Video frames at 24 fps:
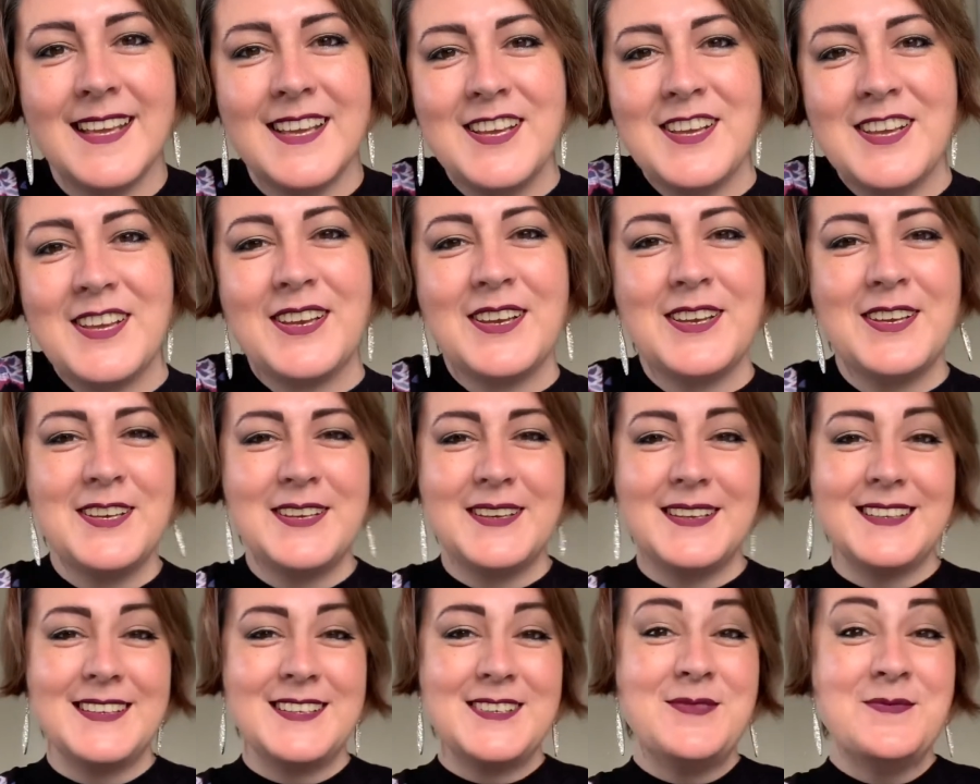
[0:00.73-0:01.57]

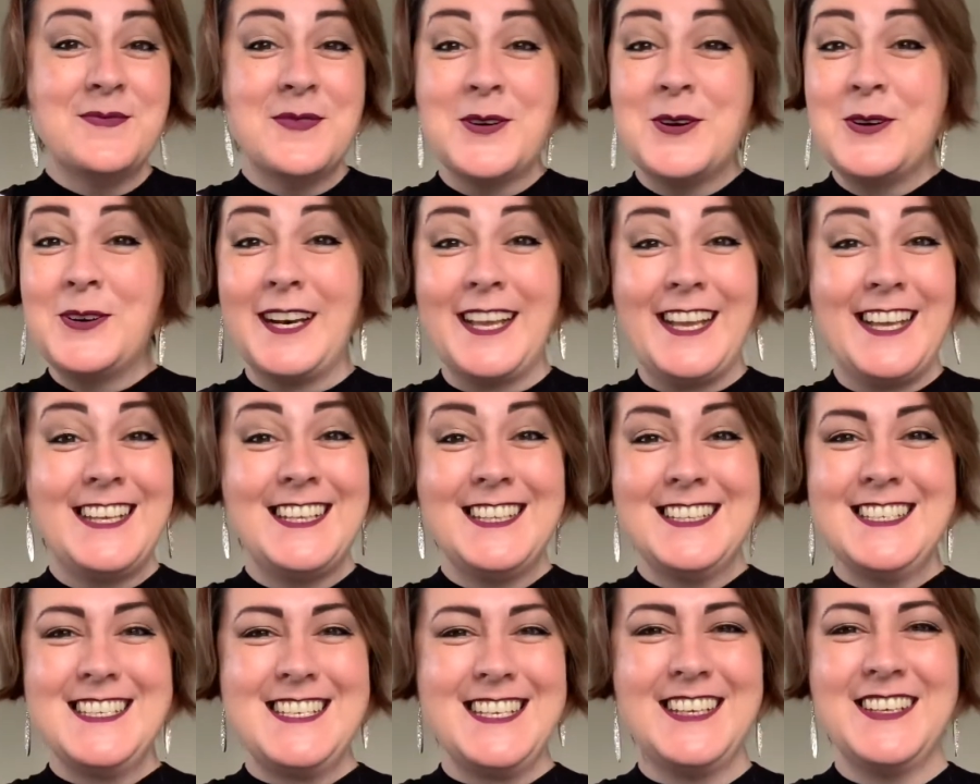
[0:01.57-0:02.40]
Good
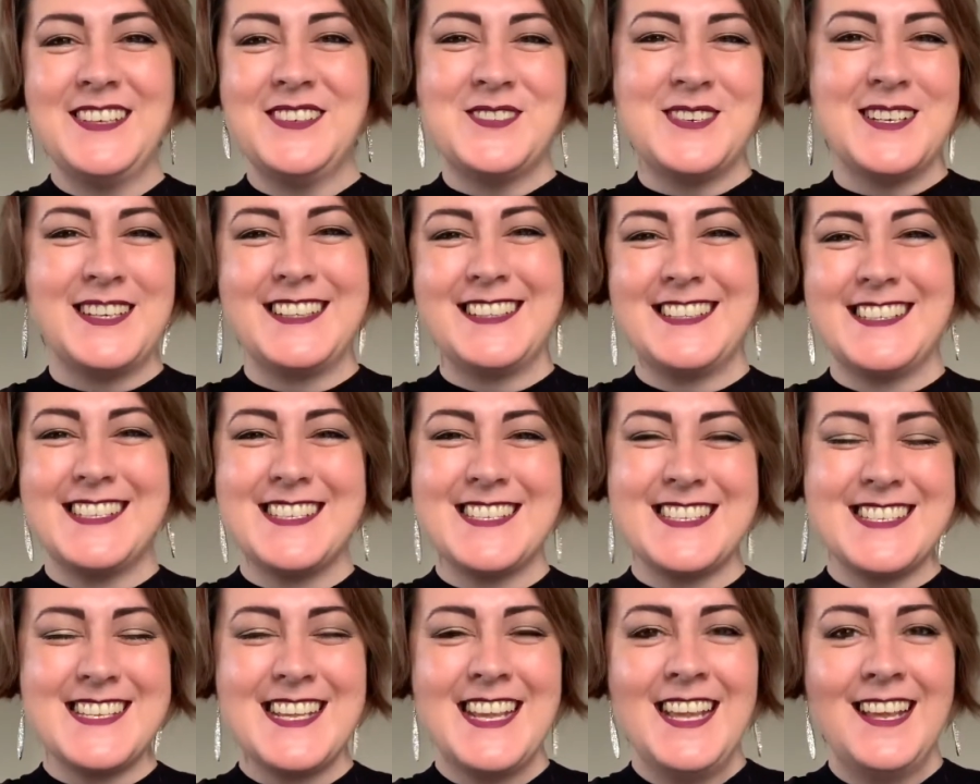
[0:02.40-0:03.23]
morning, dear
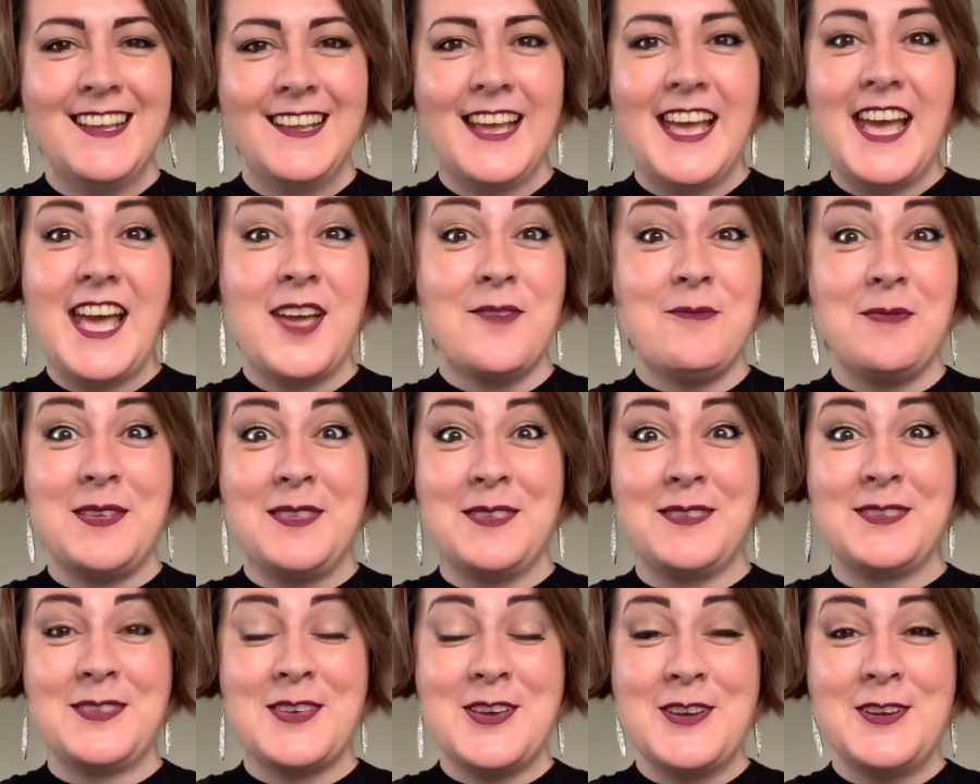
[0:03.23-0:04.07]
ones. Happy
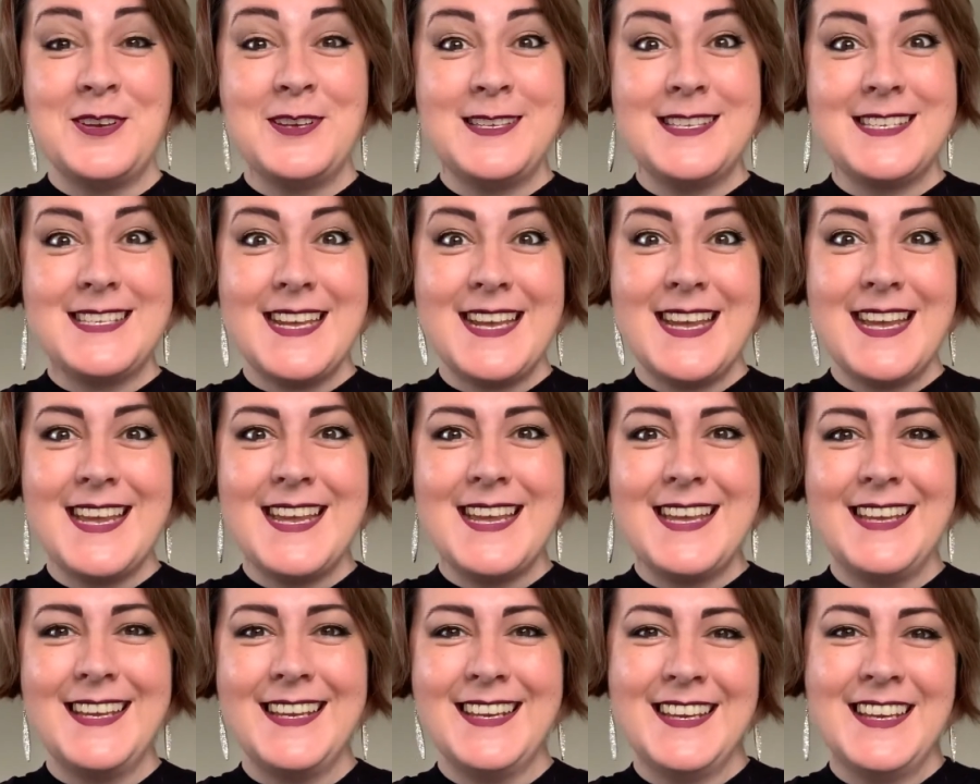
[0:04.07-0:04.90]

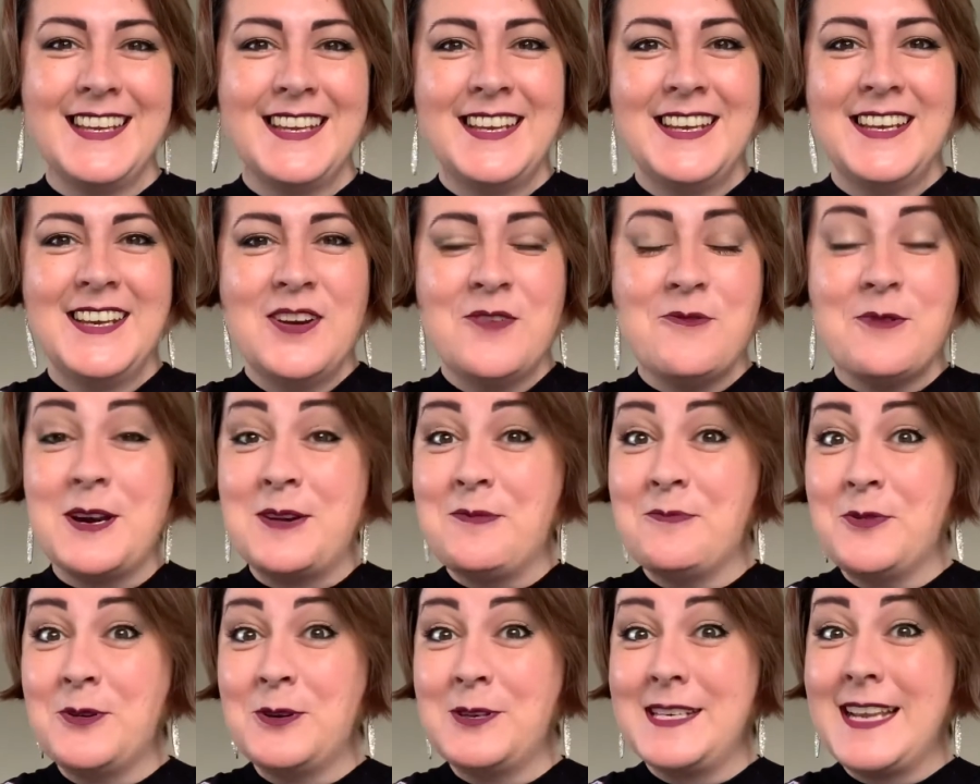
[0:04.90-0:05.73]
Thursday. One
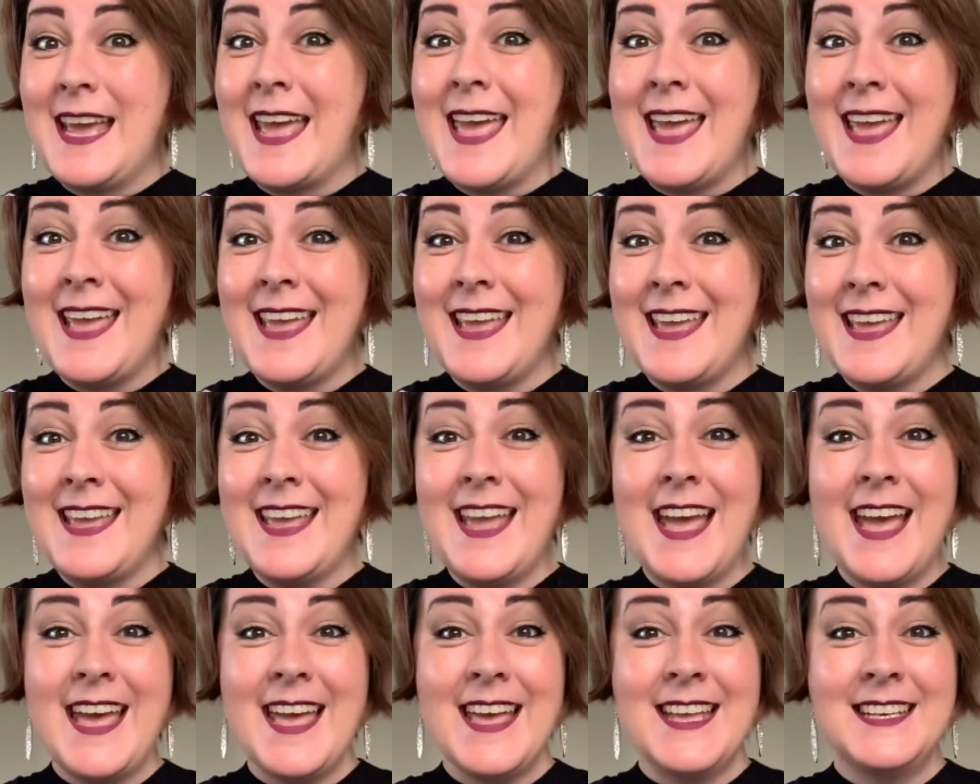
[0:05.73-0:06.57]
more day
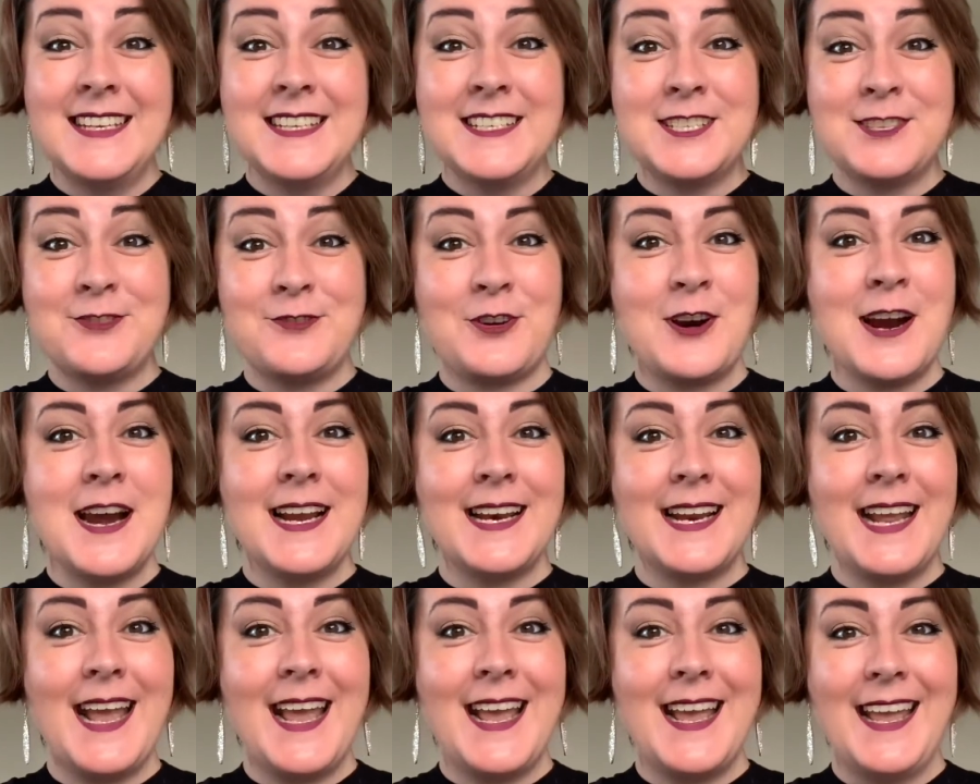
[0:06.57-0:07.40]
and it's
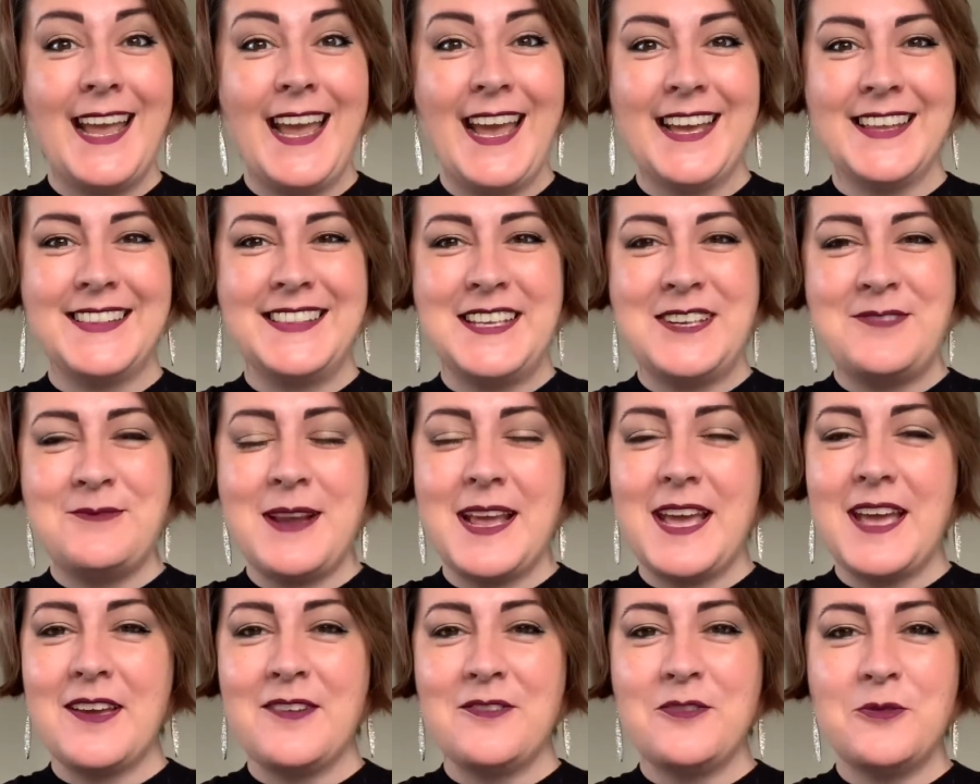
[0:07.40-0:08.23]
Friday, and then we
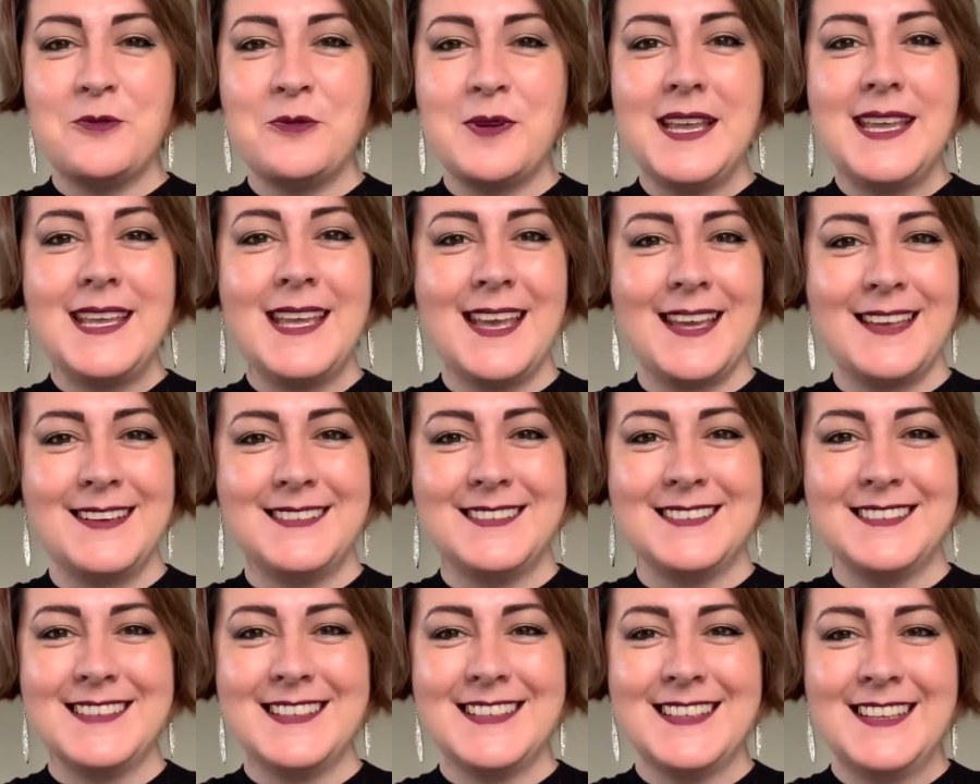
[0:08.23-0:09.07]
have a weekend.